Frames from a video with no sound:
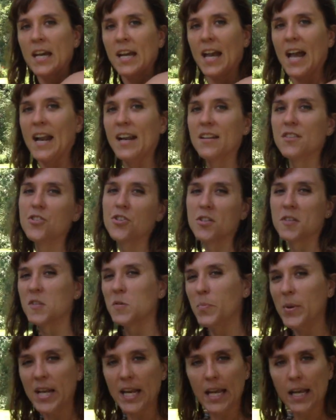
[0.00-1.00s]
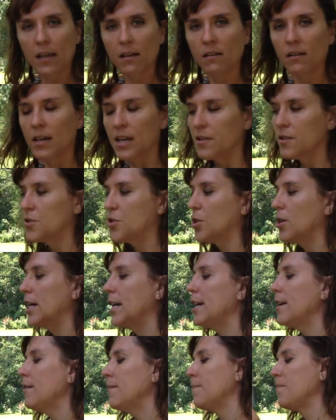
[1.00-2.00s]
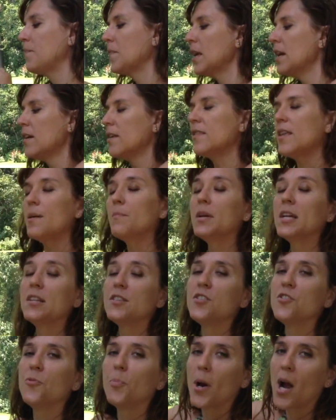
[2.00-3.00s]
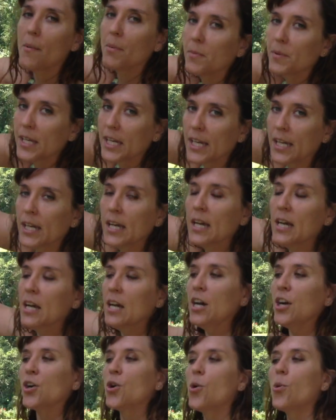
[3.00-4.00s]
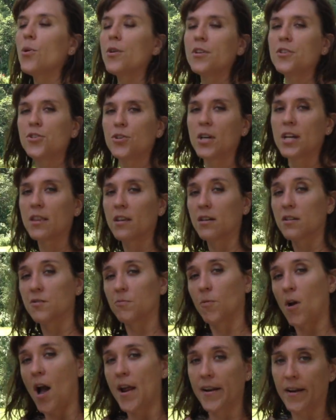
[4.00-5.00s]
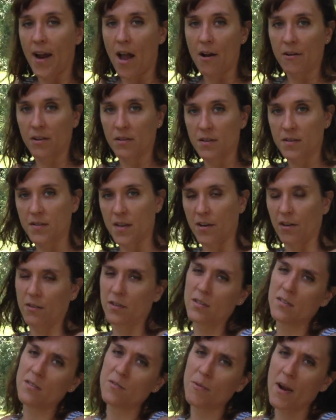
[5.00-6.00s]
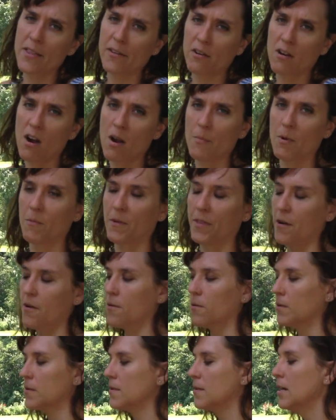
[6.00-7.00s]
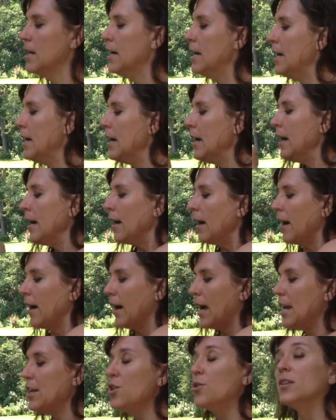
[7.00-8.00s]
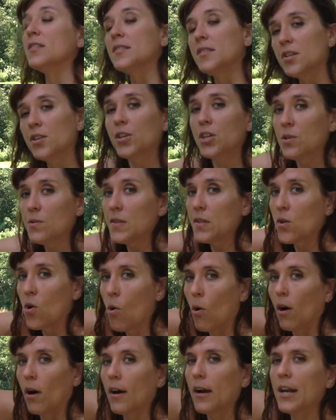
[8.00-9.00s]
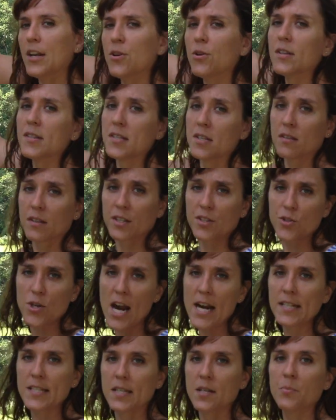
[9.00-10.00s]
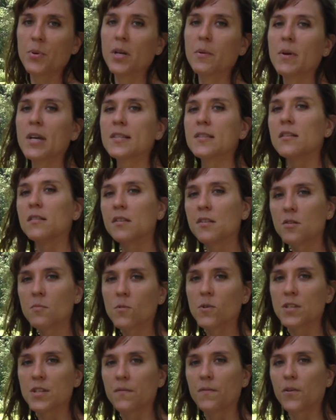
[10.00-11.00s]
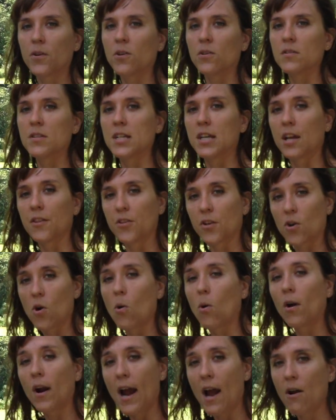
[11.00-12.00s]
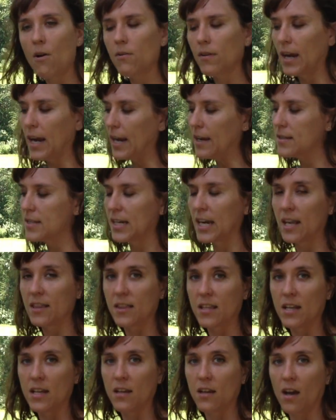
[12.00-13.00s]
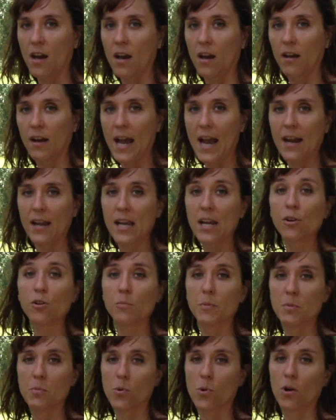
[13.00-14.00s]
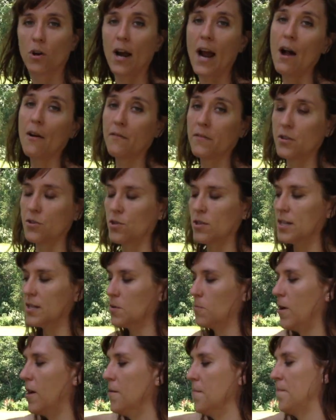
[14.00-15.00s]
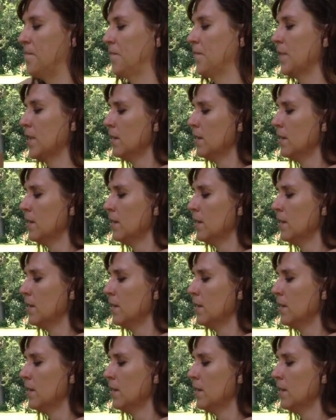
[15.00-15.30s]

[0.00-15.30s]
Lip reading: and is just spinning in the tree, that means you've probably cored a tree that is rotted out in the center. This is rather common with oaks. And you can still use the core and you can still extract it, but it makes it a little more difficult to get the core out and to get the increment borer out of the tree as well.